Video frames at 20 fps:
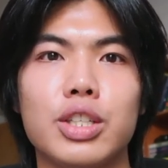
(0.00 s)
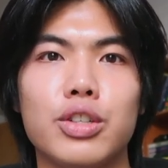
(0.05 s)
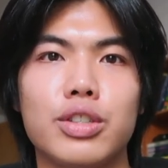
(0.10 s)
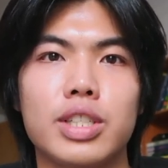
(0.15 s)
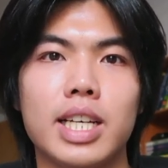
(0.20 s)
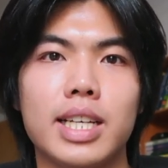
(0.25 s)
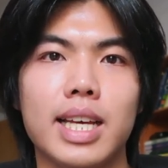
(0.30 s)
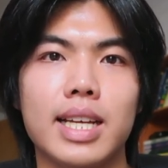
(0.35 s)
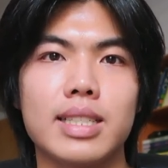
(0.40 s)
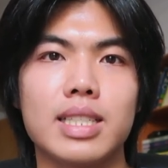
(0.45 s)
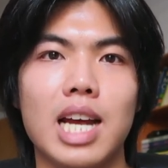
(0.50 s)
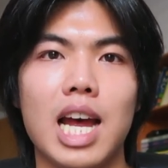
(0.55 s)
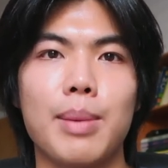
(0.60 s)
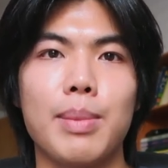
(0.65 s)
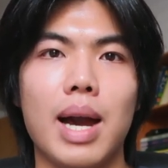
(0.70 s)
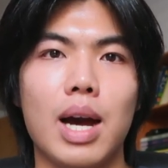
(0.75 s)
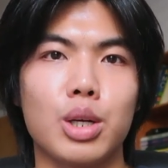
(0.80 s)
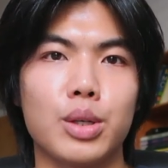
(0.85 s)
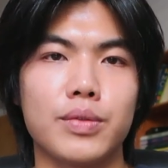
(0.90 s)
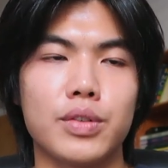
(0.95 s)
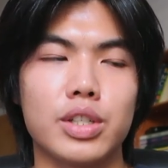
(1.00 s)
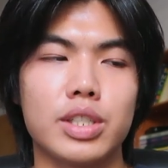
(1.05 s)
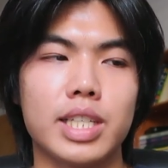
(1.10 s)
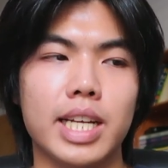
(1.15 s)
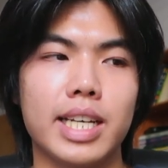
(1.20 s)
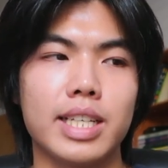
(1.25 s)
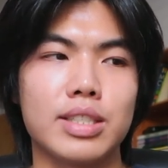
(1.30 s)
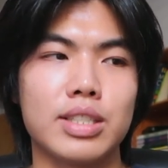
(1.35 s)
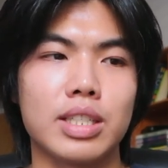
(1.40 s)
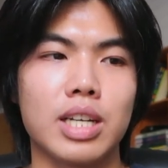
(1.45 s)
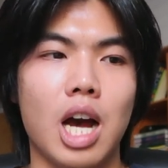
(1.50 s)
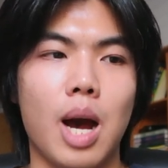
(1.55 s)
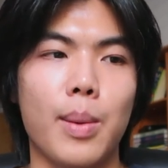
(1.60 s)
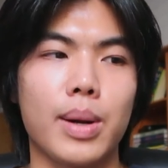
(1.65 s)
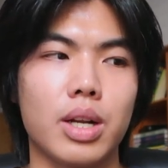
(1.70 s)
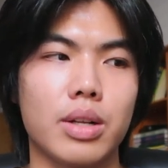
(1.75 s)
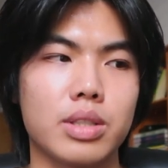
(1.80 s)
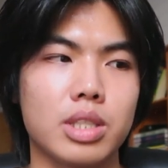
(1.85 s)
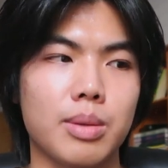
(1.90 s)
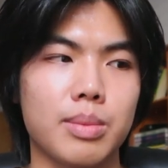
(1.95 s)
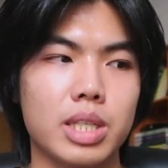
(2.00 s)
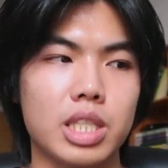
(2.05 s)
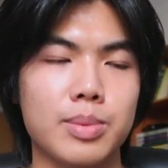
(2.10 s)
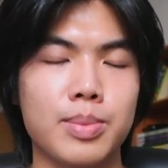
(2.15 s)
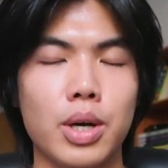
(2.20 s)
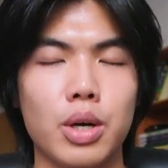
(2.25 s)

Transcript: You're taking time out of your day to comment on somebody's